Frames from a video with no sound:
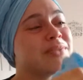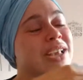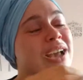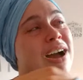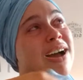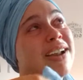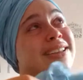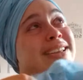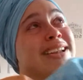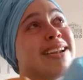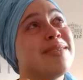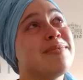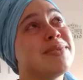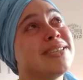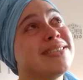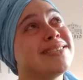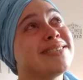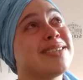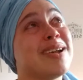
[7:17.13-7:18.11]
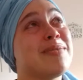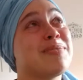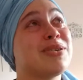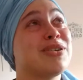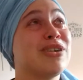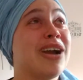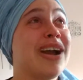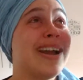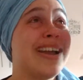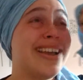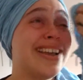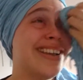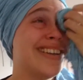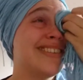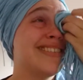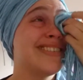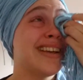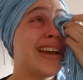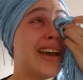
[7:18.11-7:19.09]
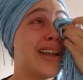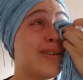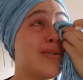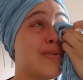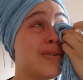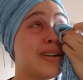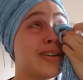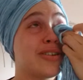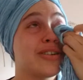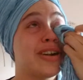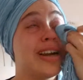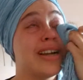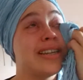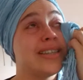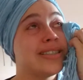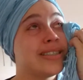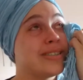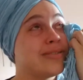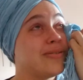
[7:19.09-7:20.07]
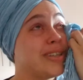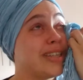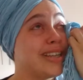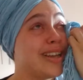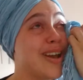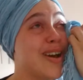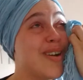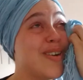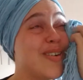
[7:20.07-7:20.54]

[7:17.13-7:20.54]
God, can I please stop crying? I don't want to cry in this video.